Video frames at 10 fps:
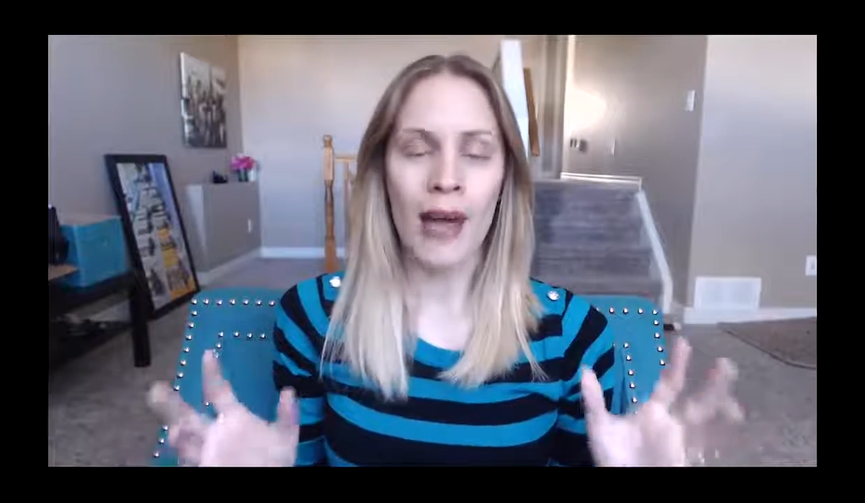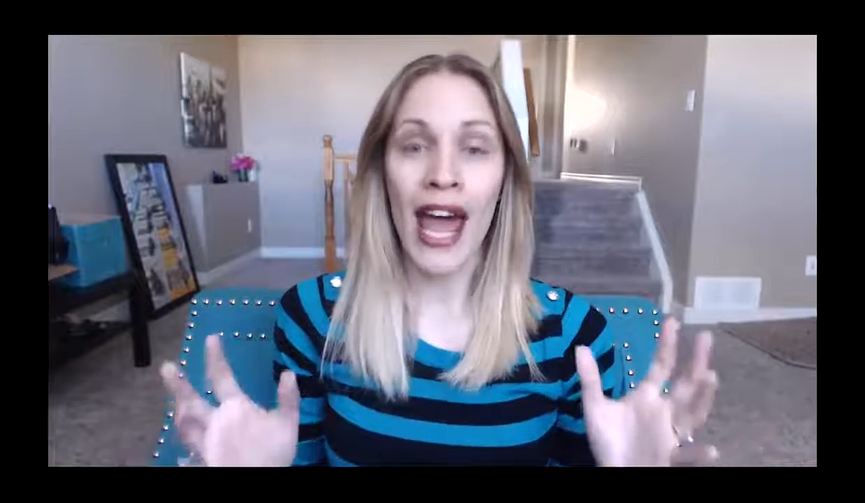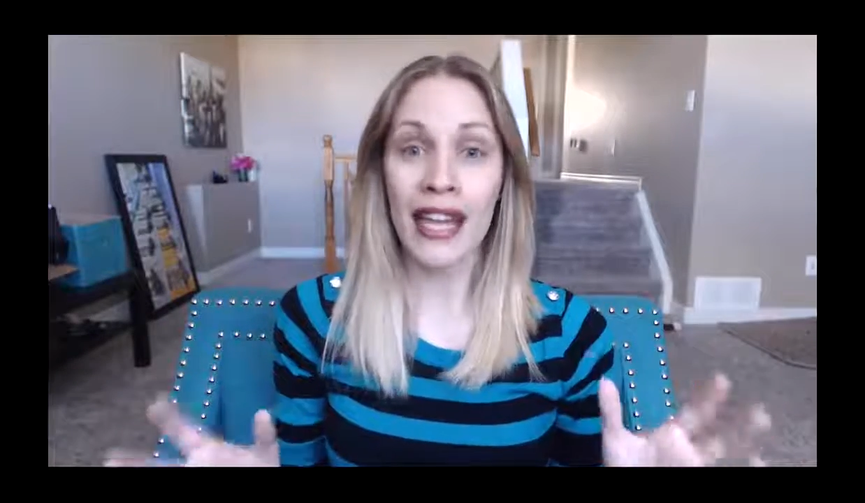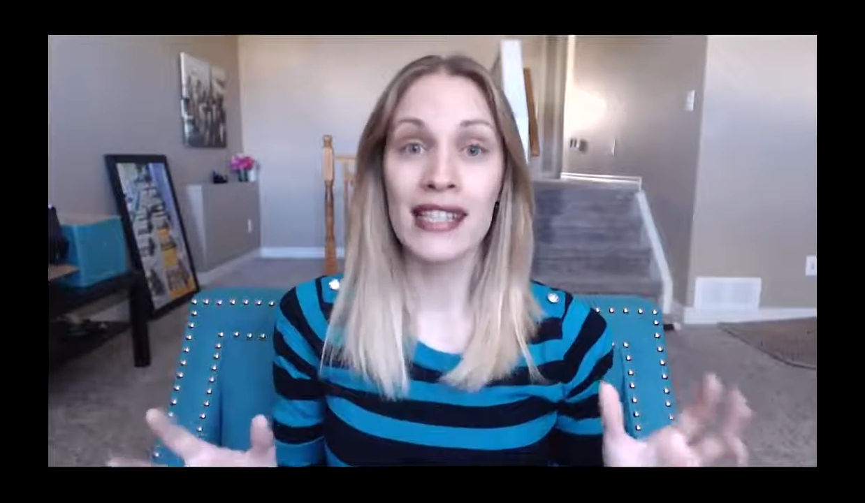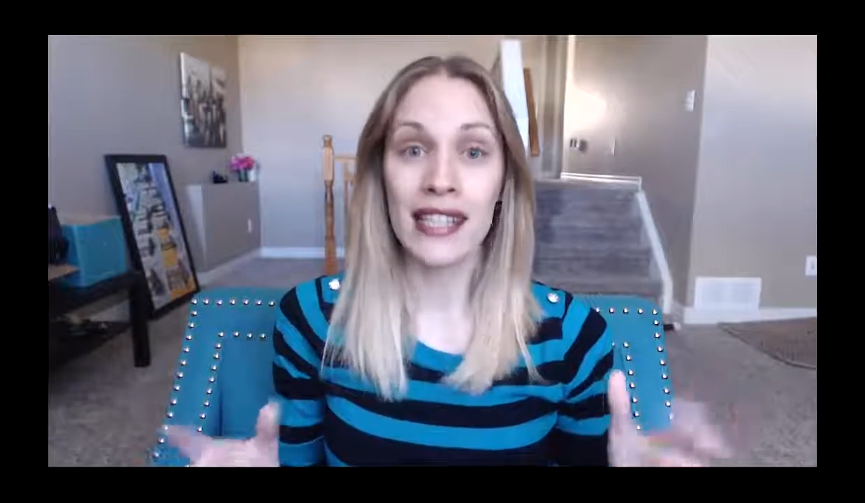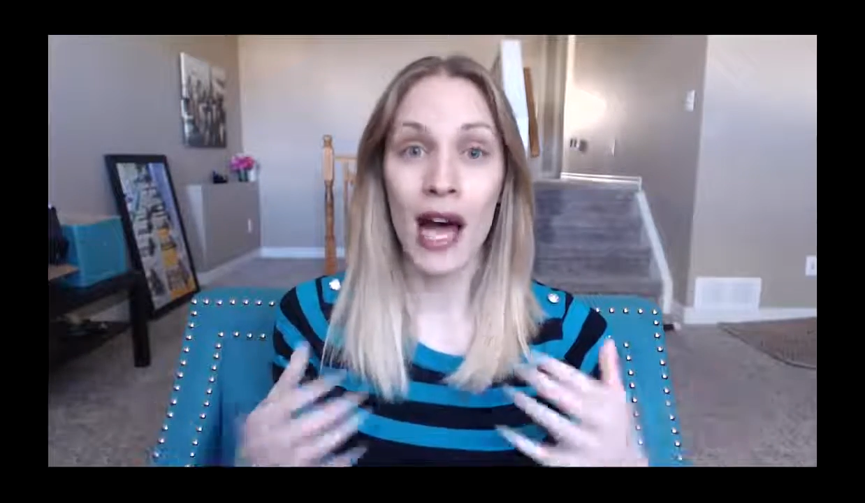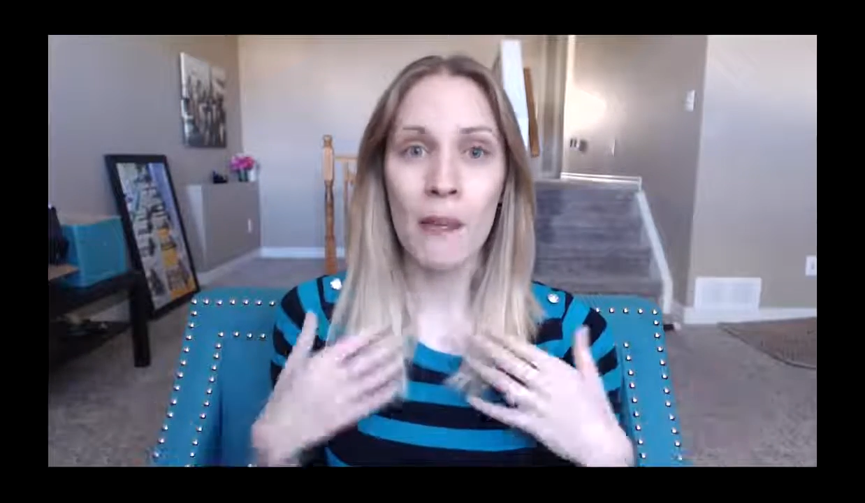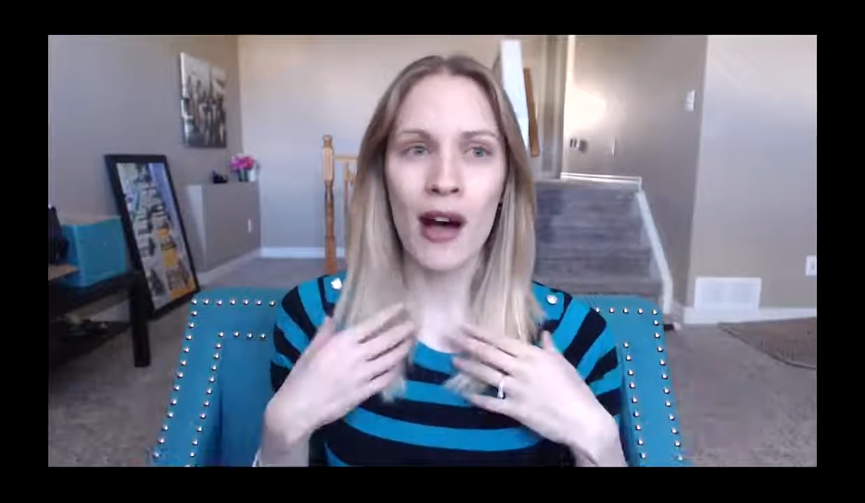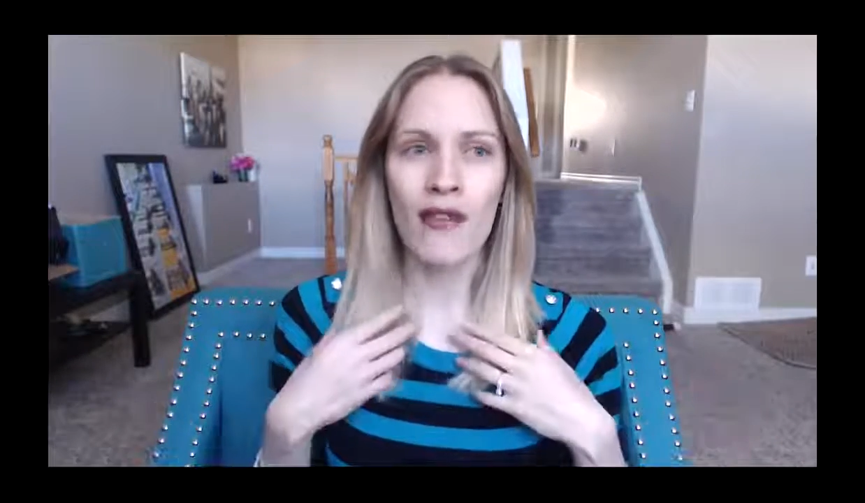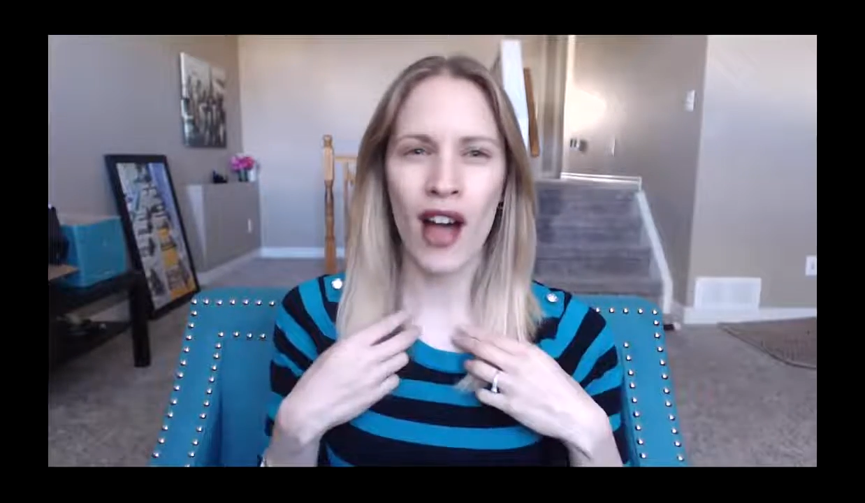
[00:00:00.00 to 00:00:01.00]
heads
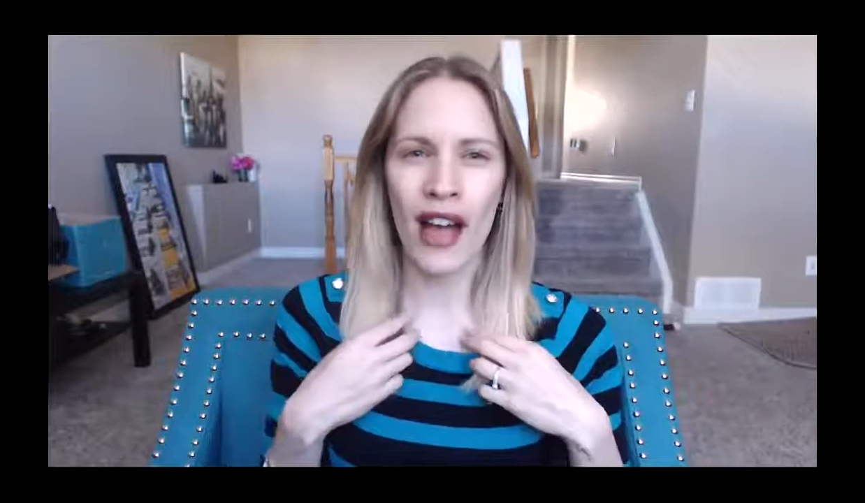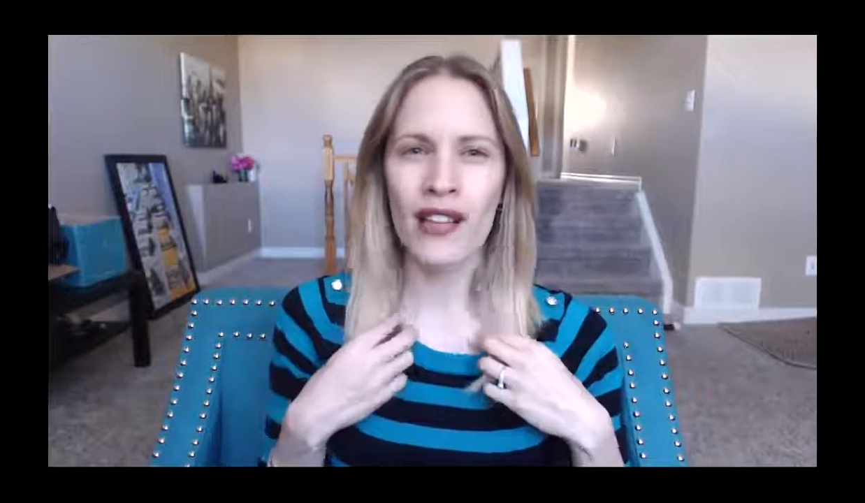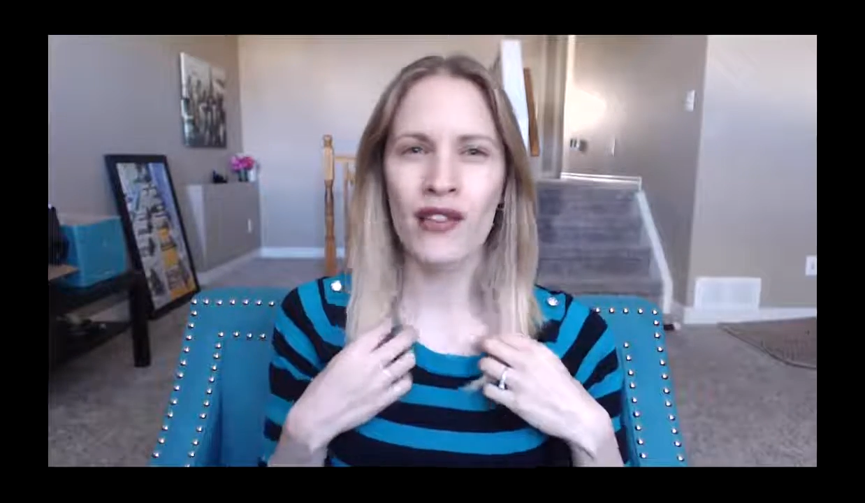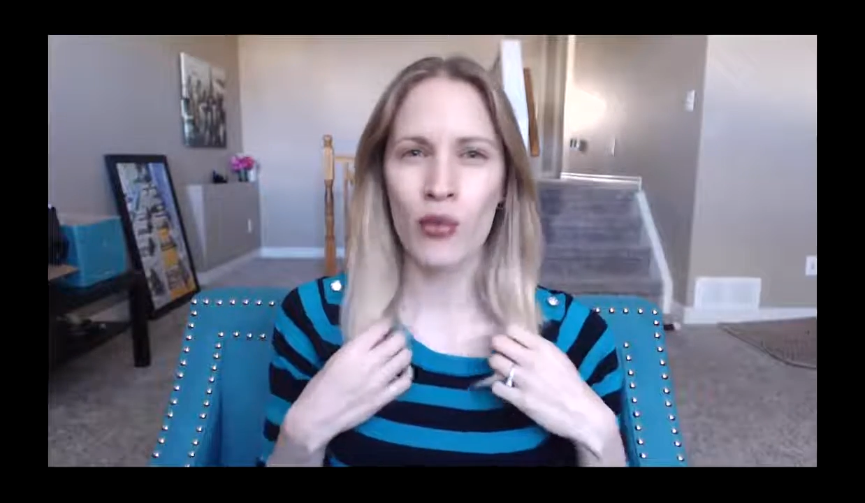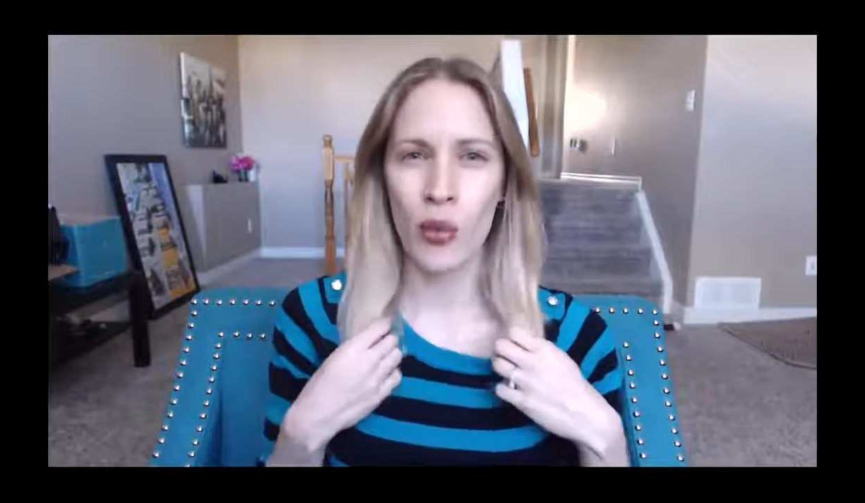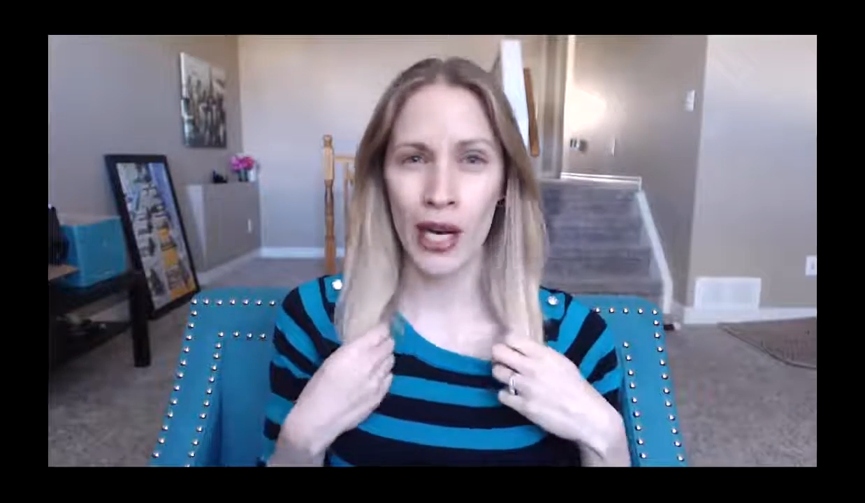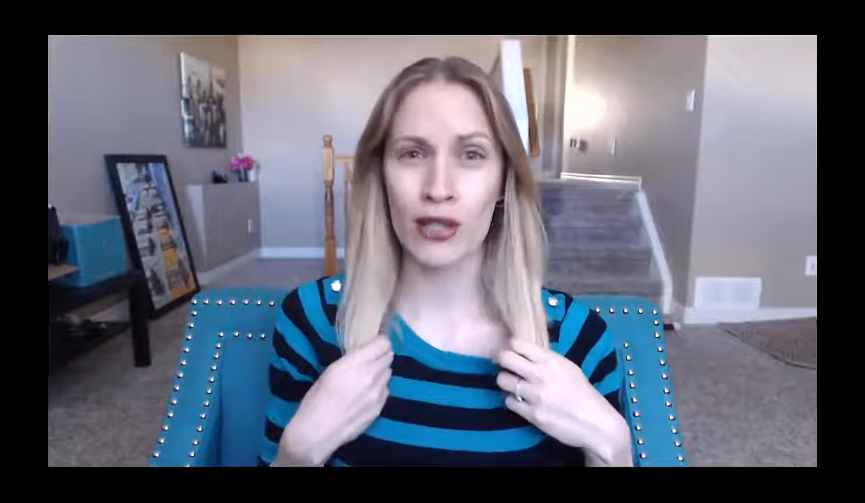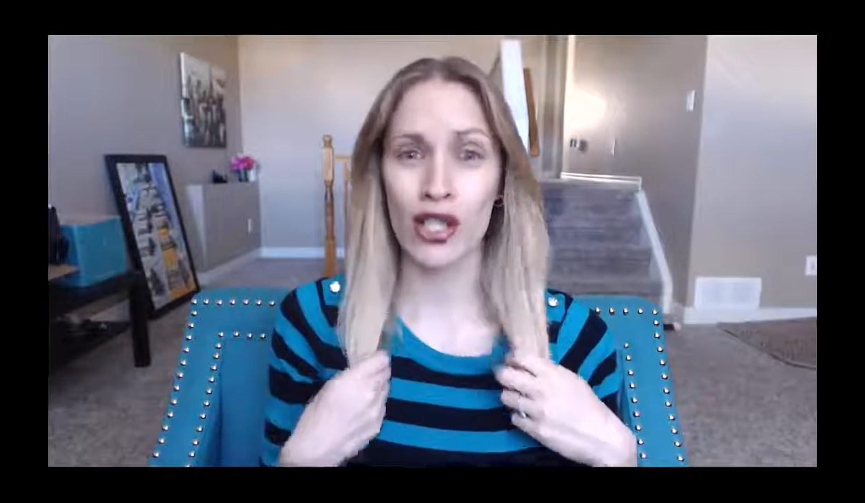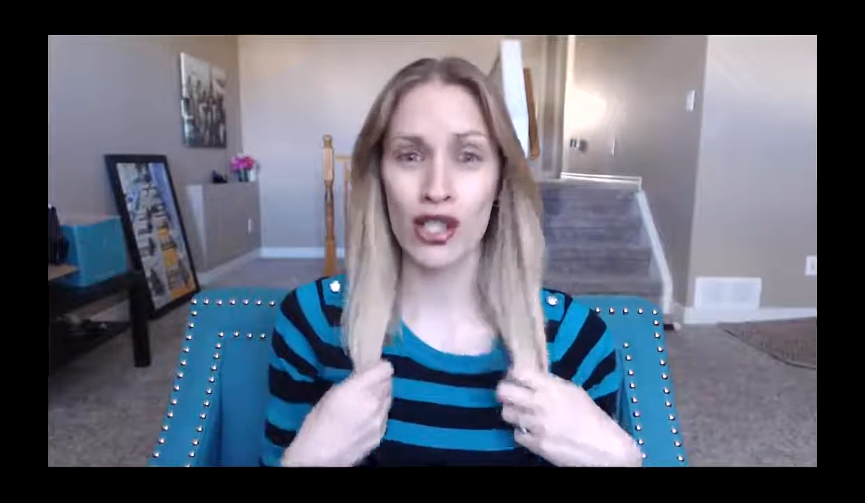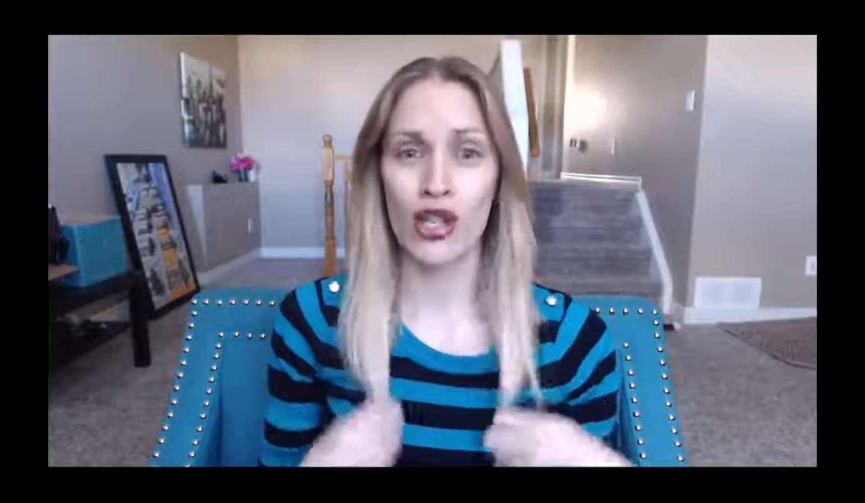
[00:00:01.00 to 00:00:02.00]
up of kind of where
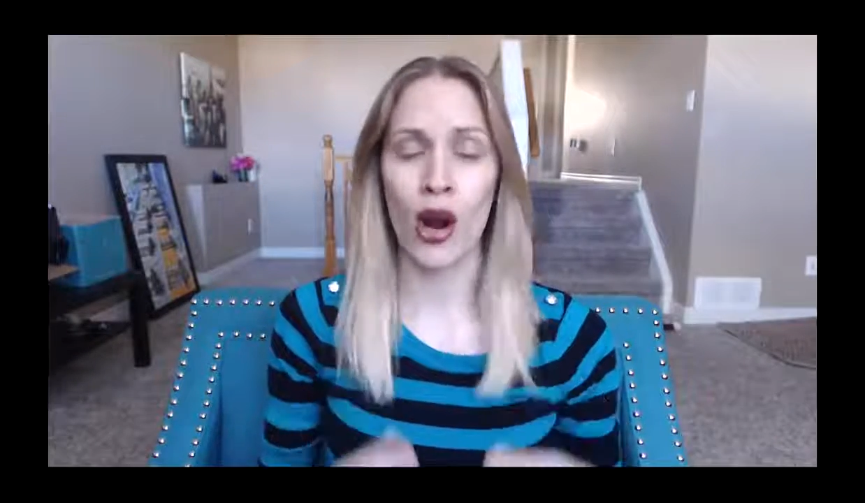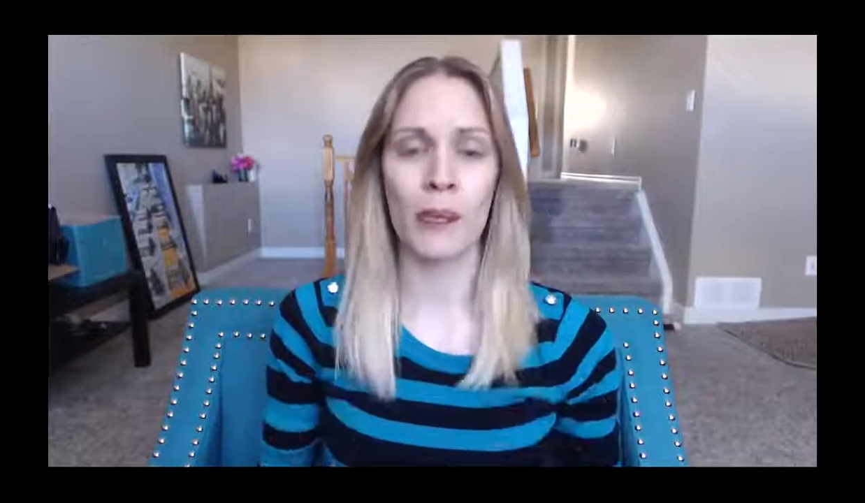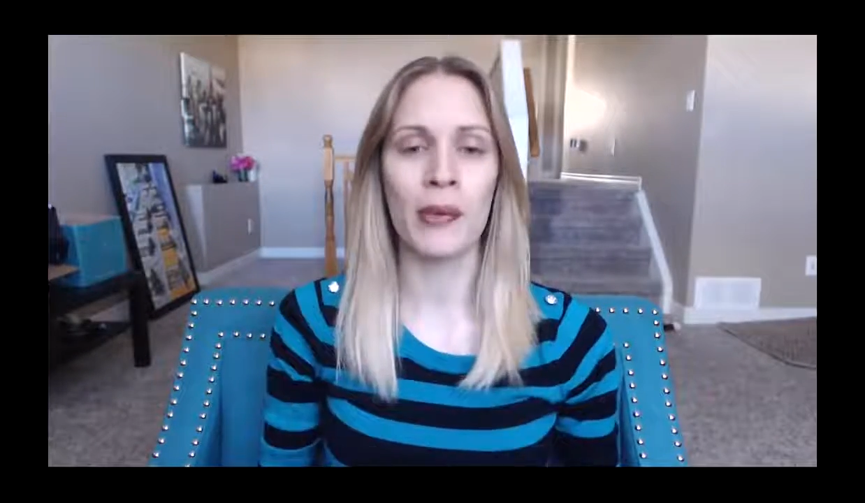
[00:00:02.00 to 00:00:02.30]
to start.